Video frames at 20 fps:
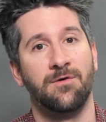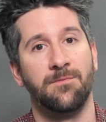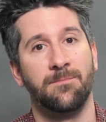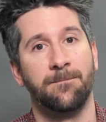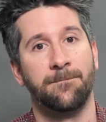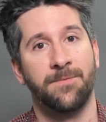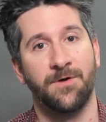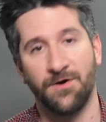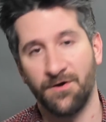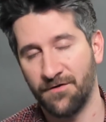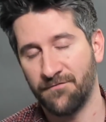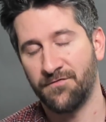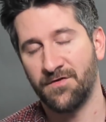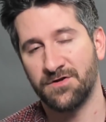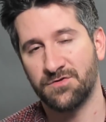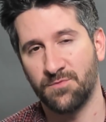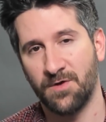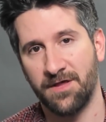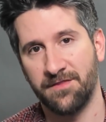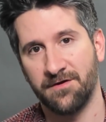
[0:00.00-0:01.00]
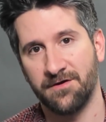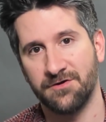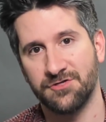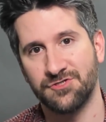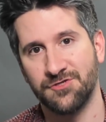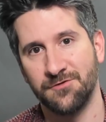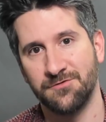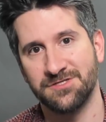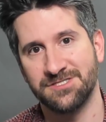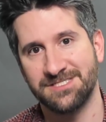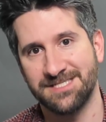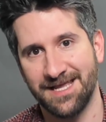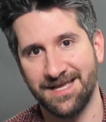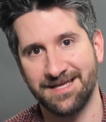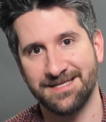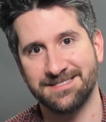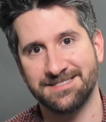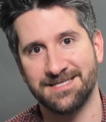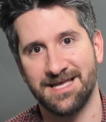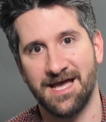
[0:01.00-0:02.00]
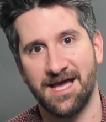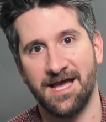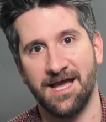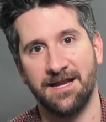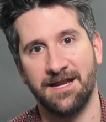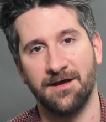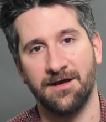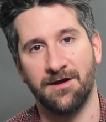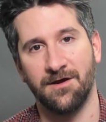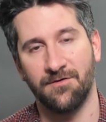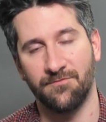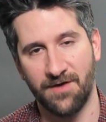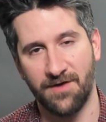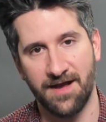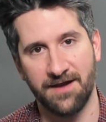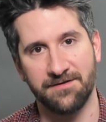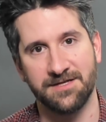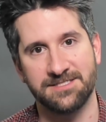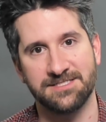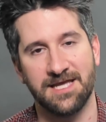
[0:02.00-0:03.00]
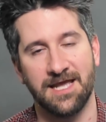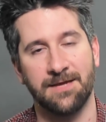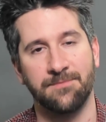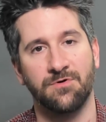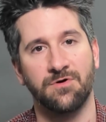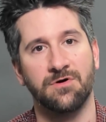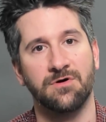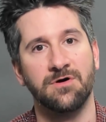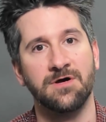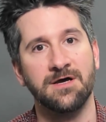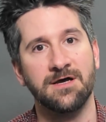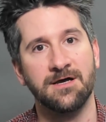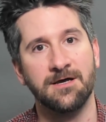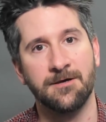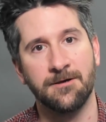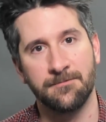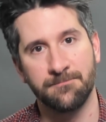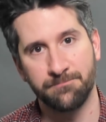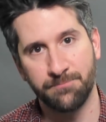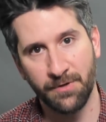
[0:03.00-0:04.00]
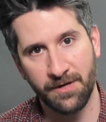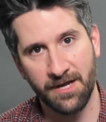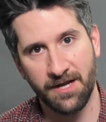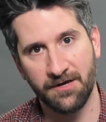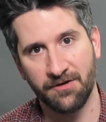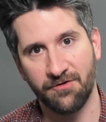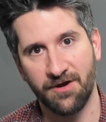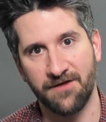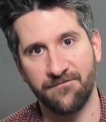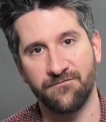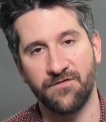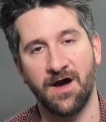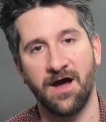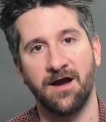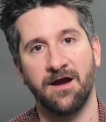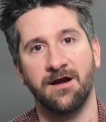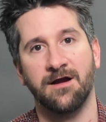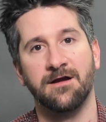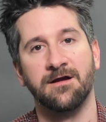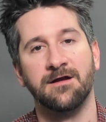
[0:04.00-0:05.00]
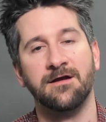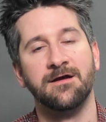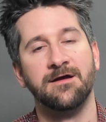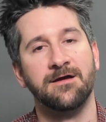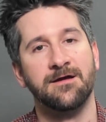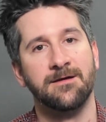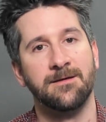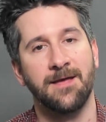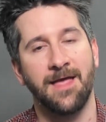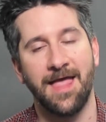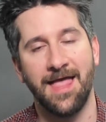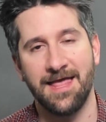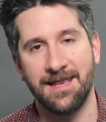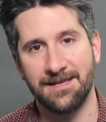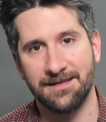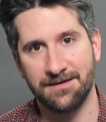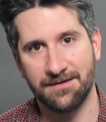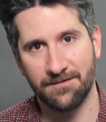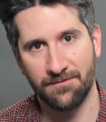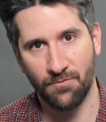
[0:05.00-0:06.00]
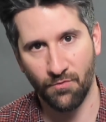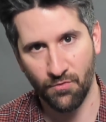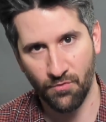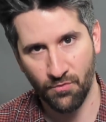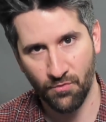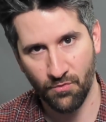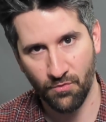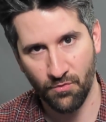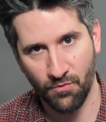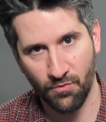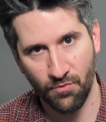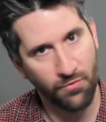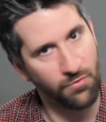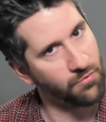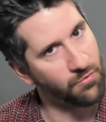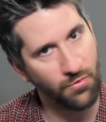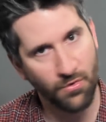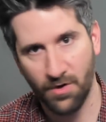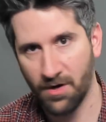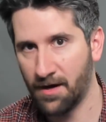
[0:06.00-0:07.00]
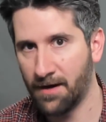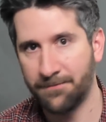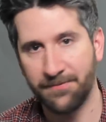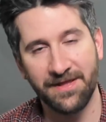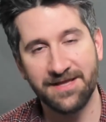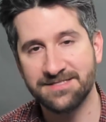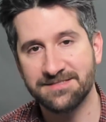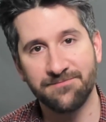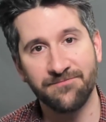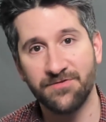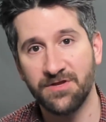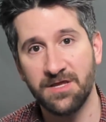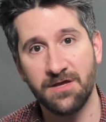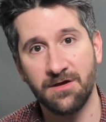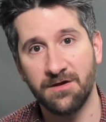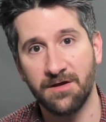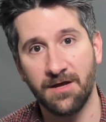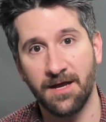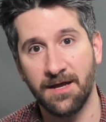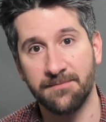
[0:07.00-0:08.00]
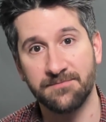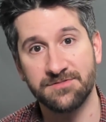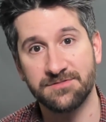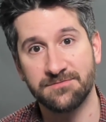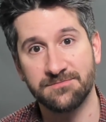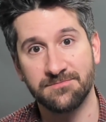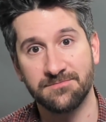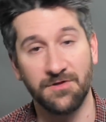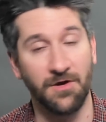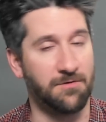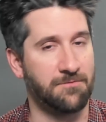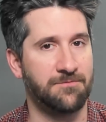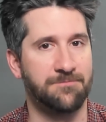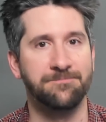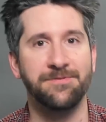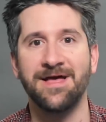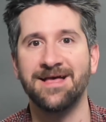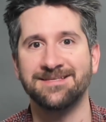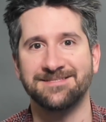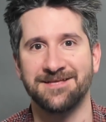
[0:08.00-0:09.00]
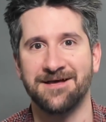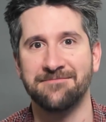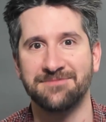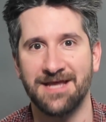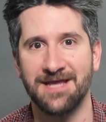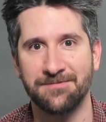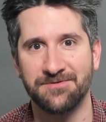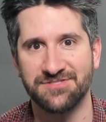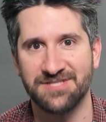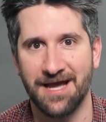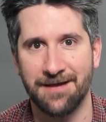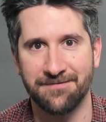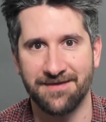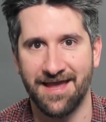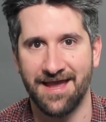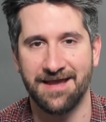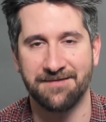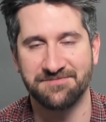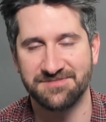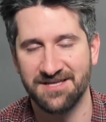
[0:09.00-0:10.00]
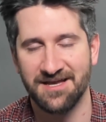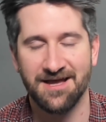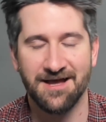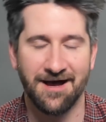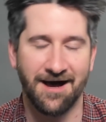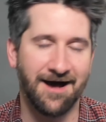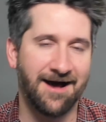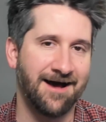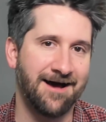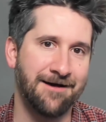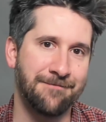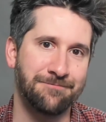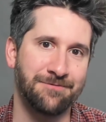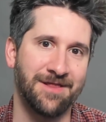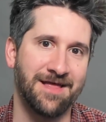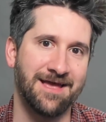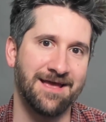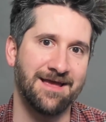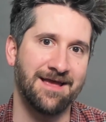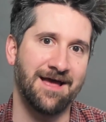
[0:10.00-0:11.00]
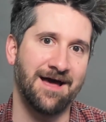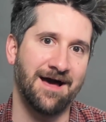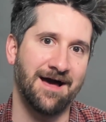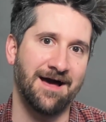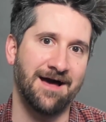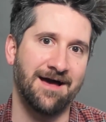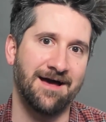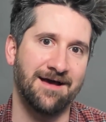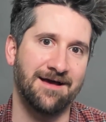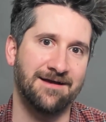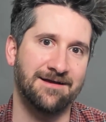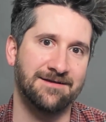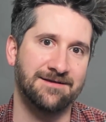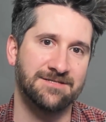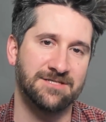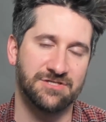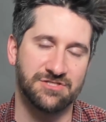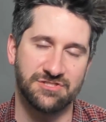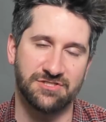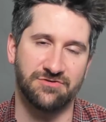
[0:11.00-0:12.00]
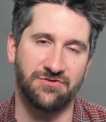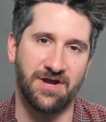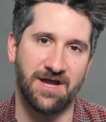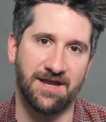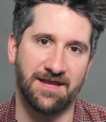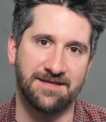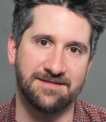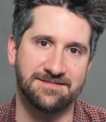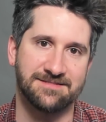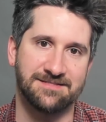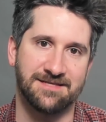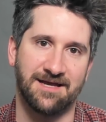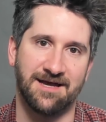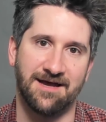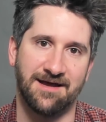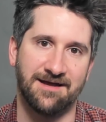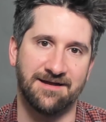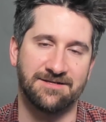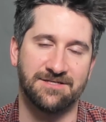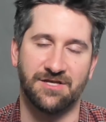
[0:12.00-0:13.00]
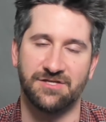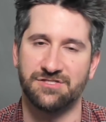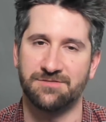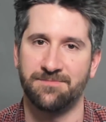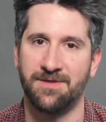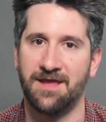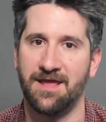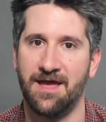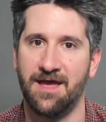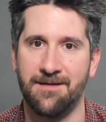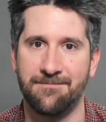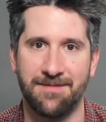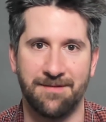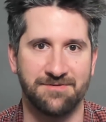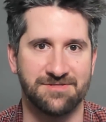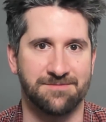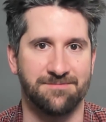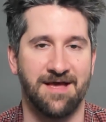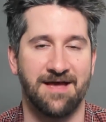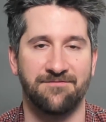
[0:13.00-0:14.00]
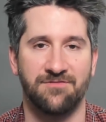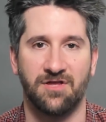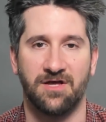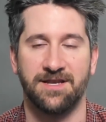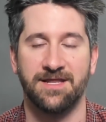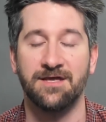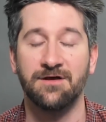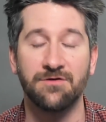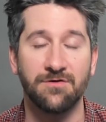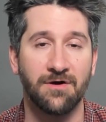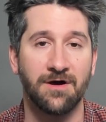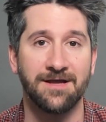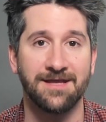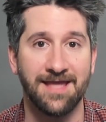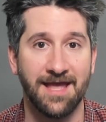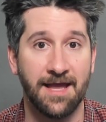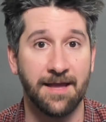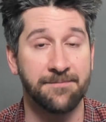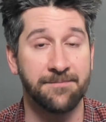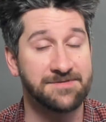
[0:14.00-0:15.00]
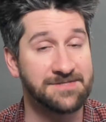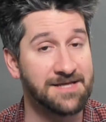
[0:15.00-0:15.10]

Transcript: perfect weather to stay inside, round a table, put on a great fire, and oh, play some video games. No, play some tabletop games. Uh, play uh, Dungeons and Dragons, uh, Dungeon Mayhem, maybe some Avalon Hill games.